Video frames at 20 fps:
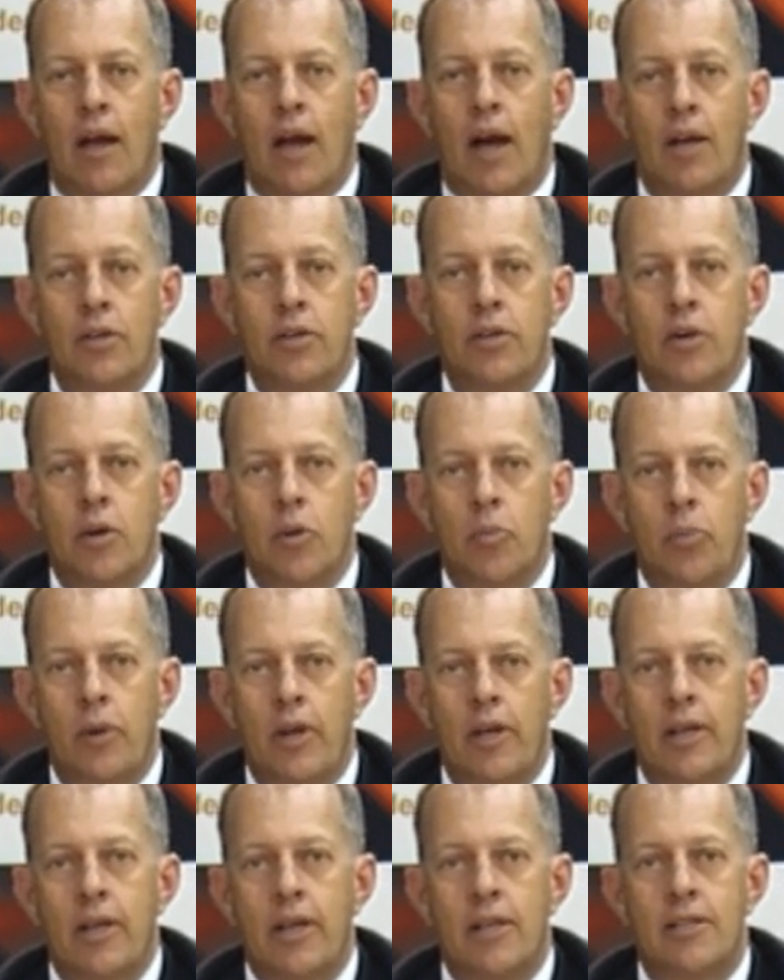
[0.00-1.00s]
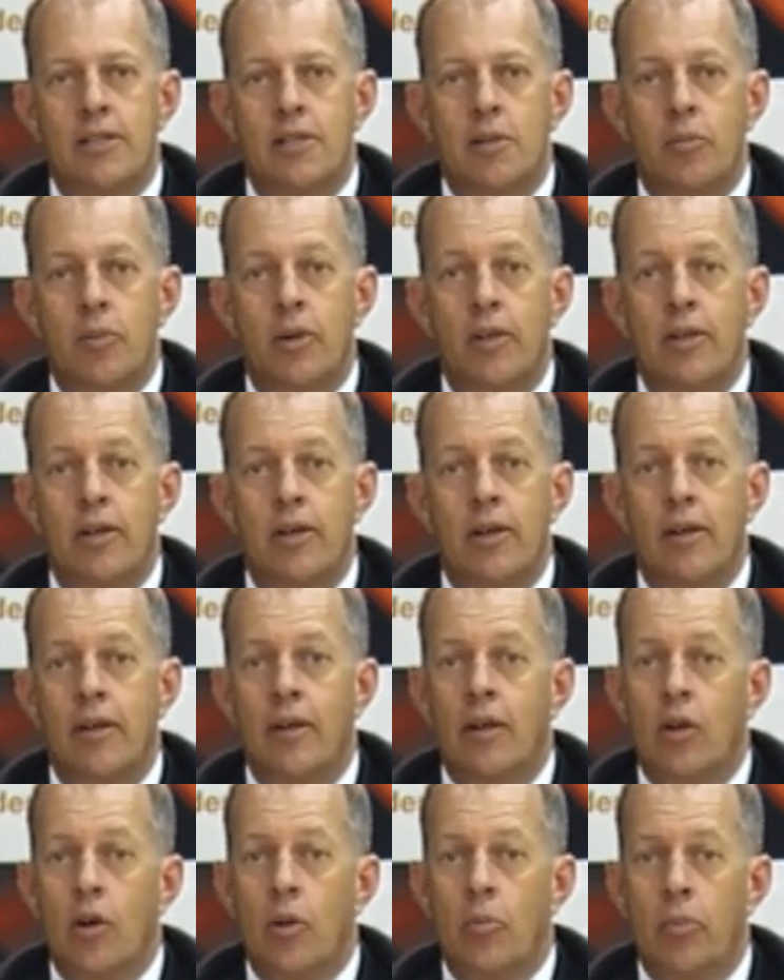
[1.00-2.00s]
How to complete and submit
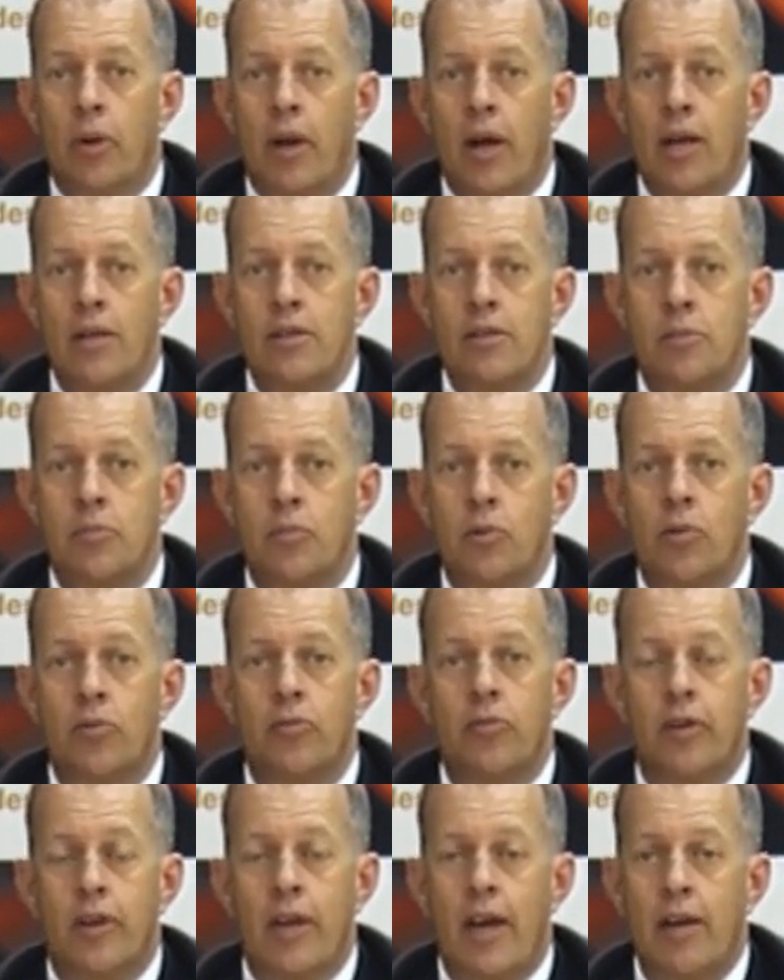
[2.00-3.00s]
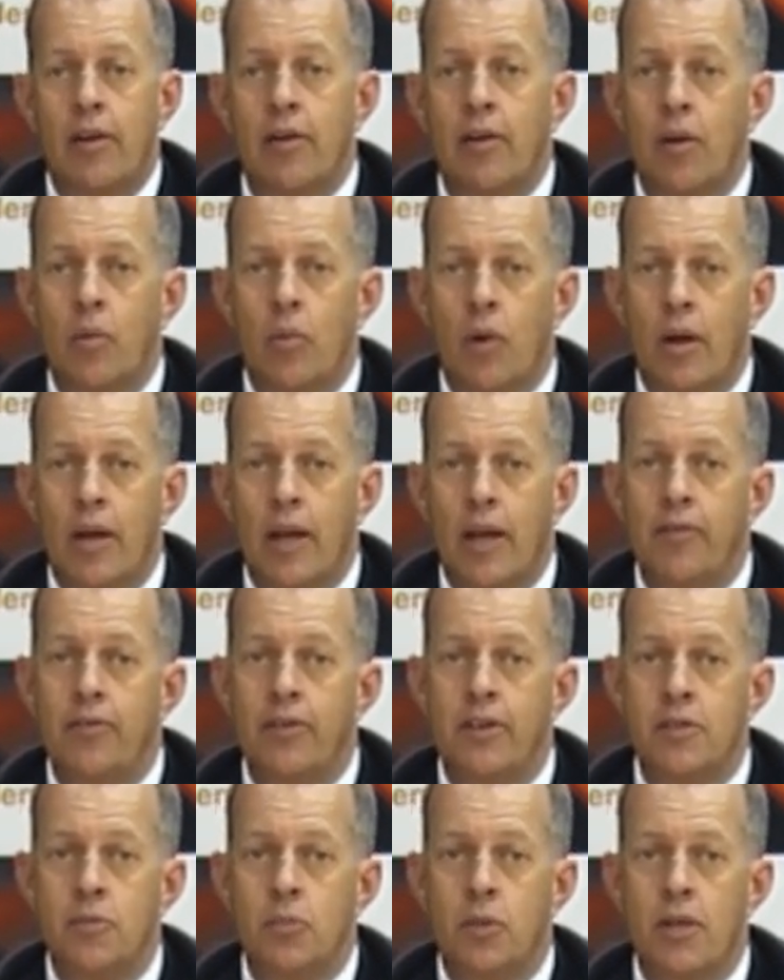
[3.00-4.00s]
the compliance report for Category 1
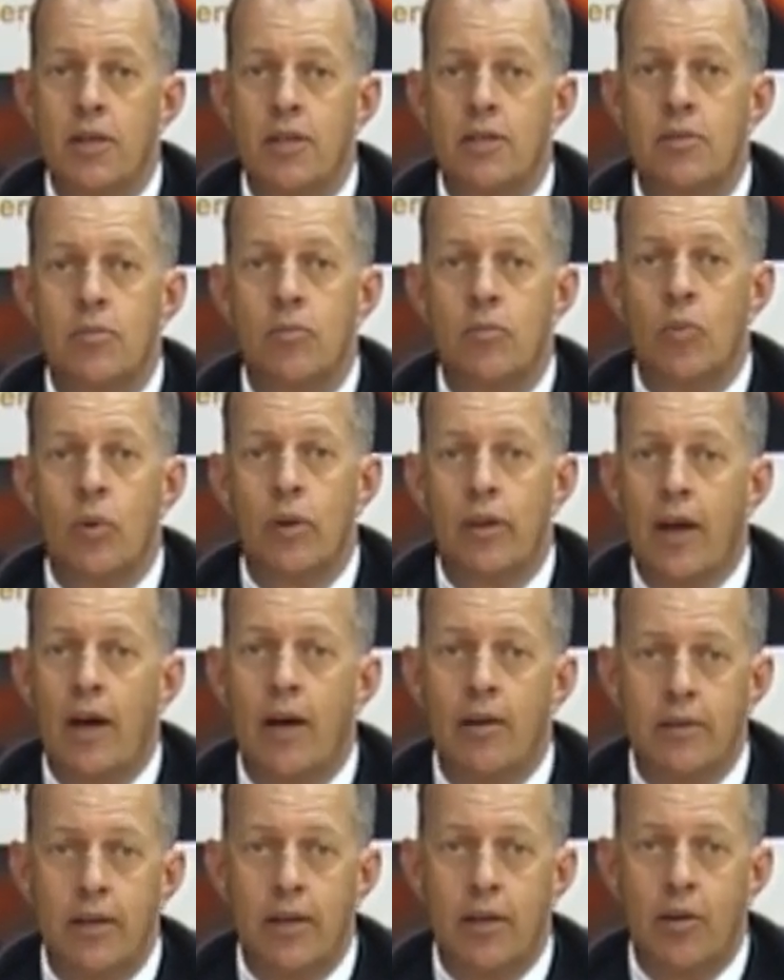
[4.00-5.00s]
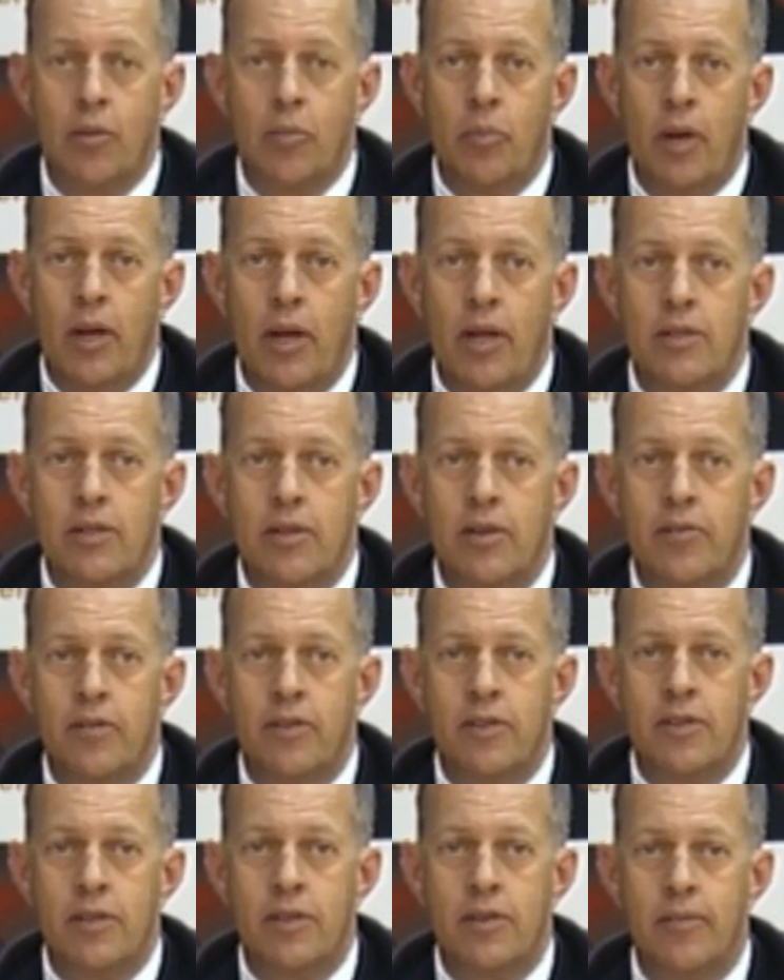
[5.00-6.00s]
FSPs without a compliance
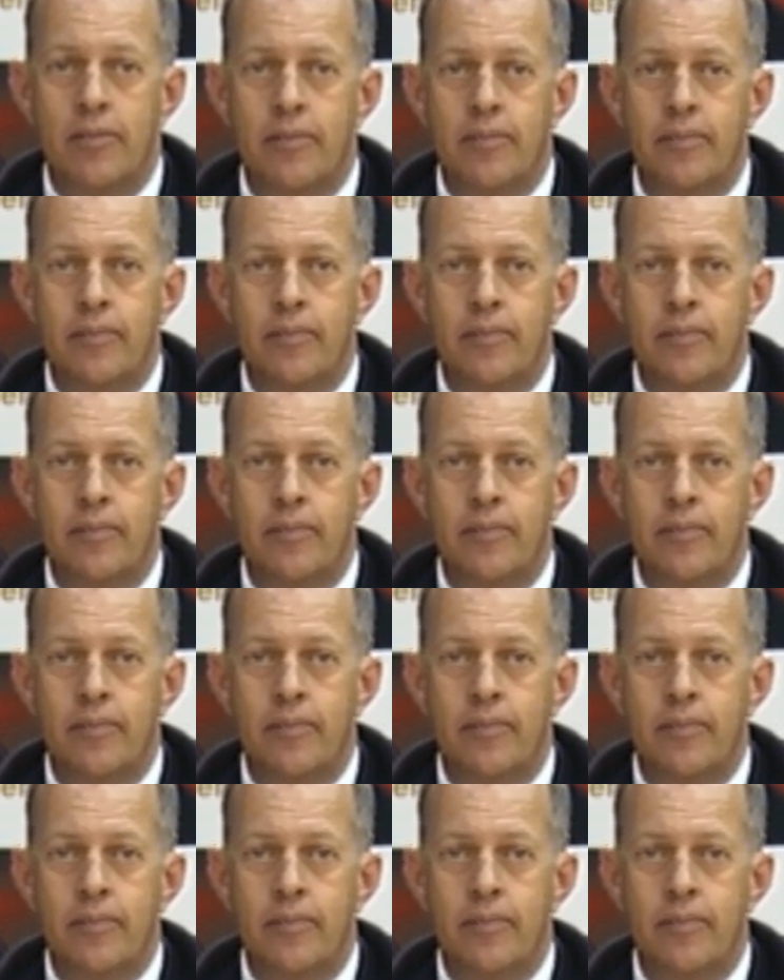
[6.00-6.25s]
officer.